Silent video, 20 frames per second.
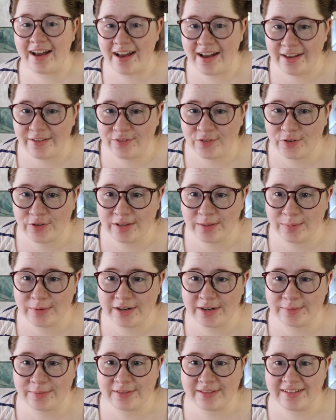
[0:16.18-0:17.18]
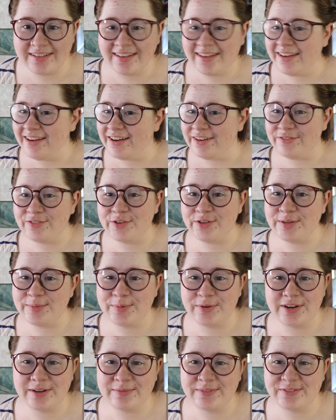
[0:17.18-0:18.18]
I've only
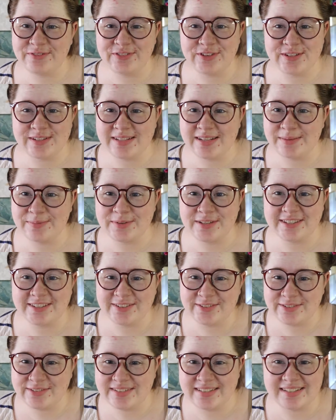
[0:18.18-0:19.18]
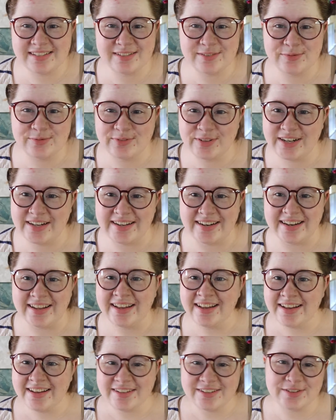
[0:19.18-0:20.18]
put up the first episode of season one.
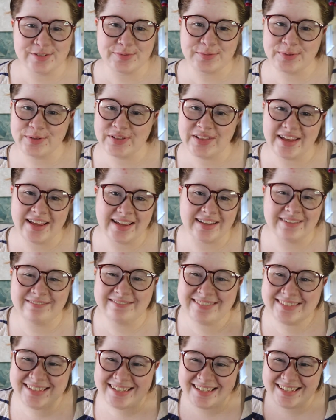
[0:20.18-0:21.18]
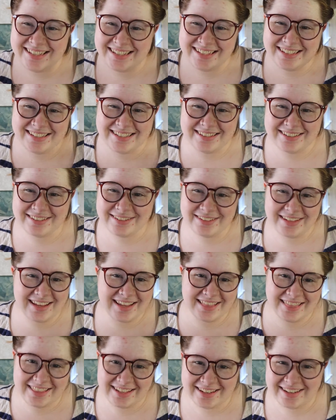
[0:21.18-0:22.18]
So we're like, it'll
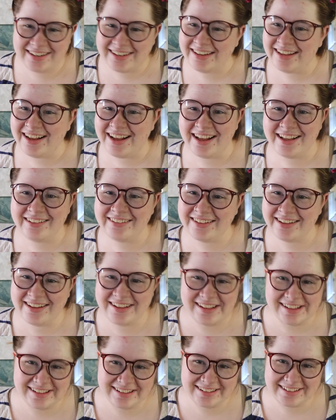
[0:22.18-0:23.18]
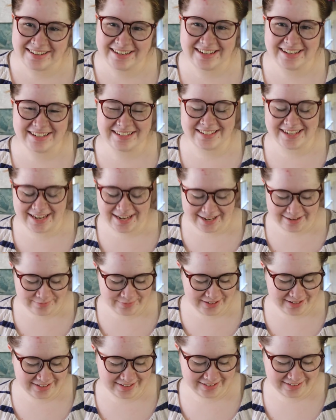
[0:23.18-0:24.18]
get there. I need time
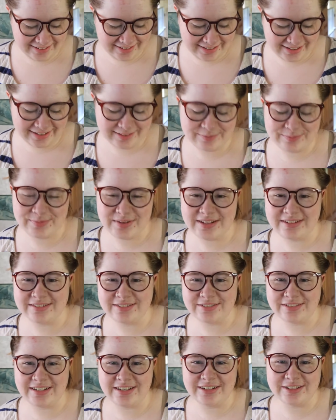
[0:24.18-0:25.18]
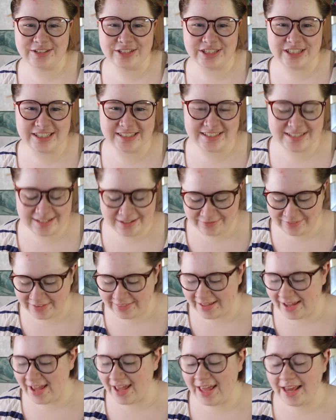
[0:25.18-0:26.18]
and like mental energy and stuff like
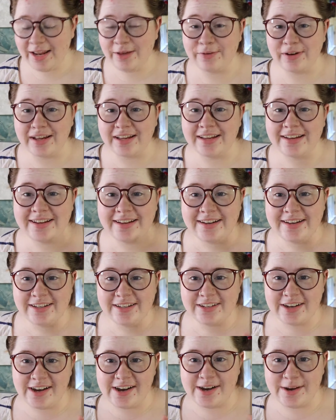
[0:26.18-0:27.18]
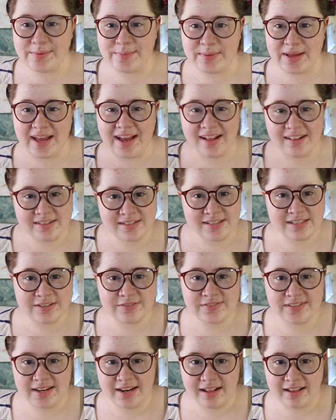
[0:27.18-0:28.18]
that. Anyway. Alice
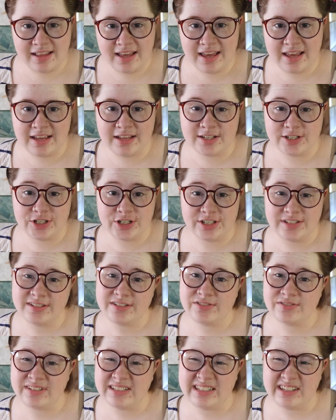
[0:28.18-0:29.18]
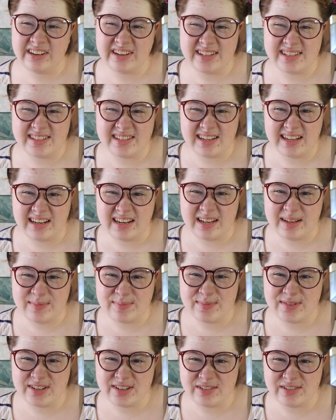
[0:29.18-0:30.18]
lives in LA. She does really great
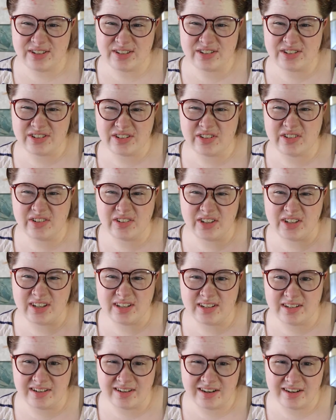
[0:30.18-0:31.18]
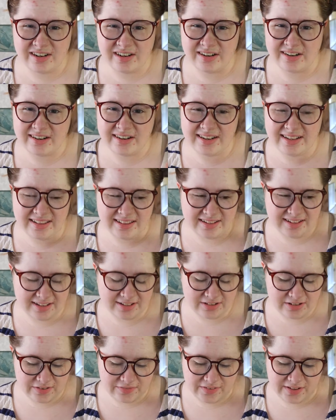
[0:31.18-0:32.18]
stand-up, so you should look into her and like
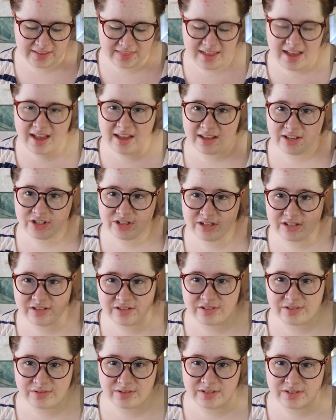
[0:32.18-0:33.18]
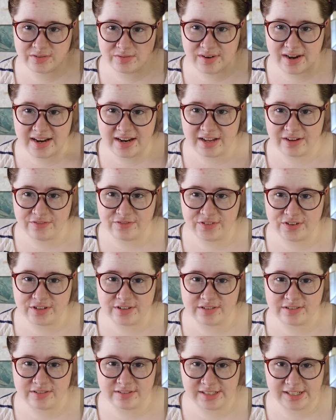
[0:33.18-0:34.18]
stuff like that. She also does writing
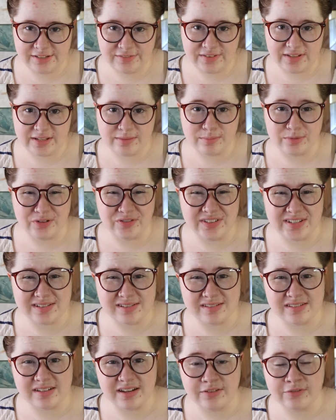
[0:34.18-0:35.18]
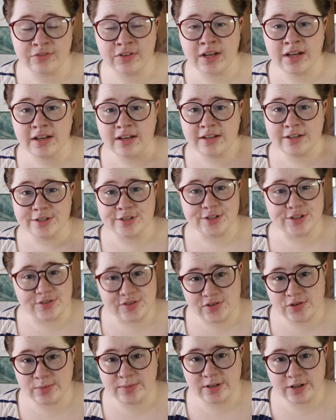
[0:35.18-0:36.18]
for TV and movies and stuff.
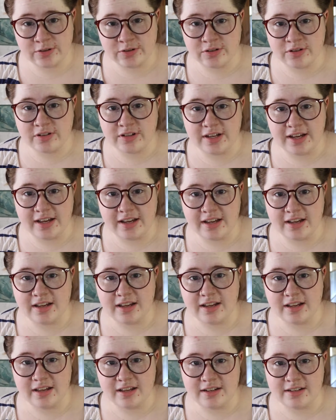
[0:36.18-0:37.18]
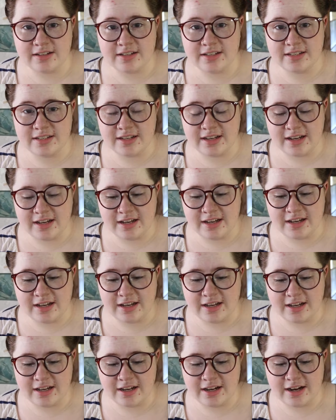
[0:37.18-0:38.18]
She's super cool, and
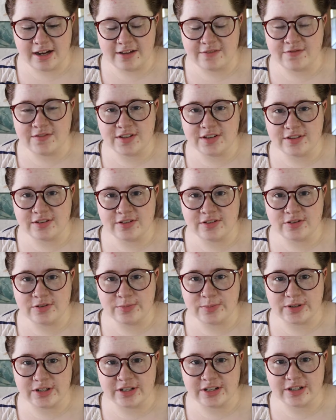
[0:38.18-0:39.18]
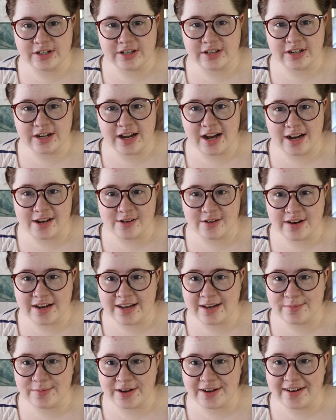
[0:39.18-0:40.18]
I feel super not
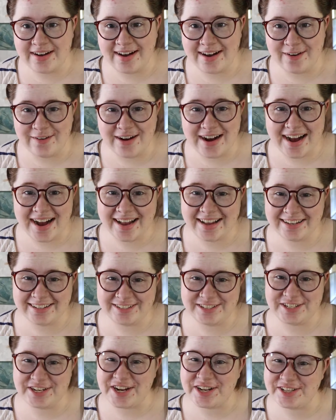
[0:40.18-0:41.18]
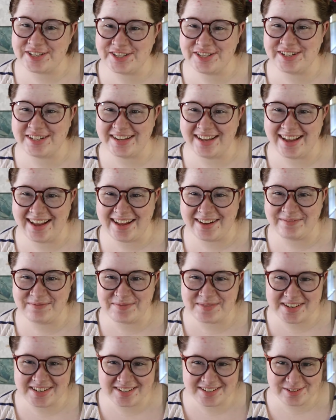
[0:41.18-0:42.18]
great about how I just
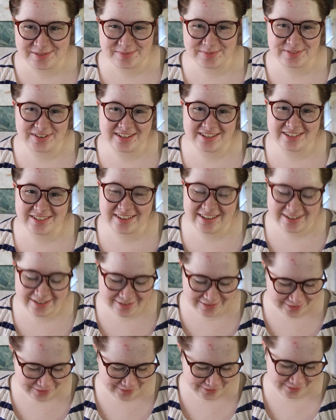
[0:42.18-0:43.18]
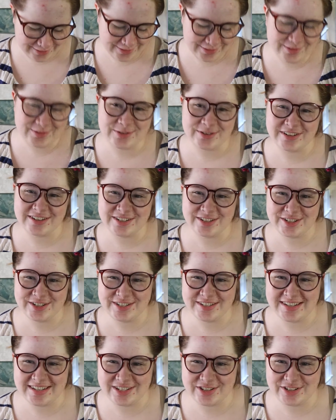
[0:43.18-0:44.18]
am a supervisor at a store and
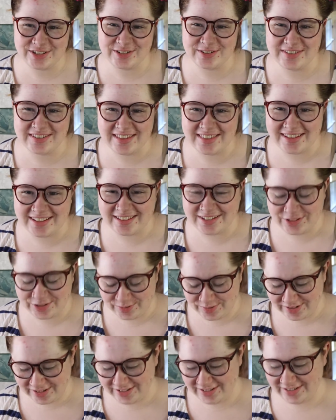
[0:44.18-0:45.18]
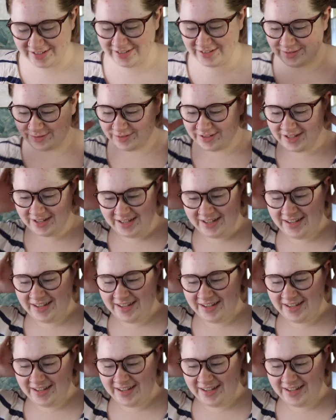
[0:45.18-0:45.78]
she's actually doing the thing that she wanted to do.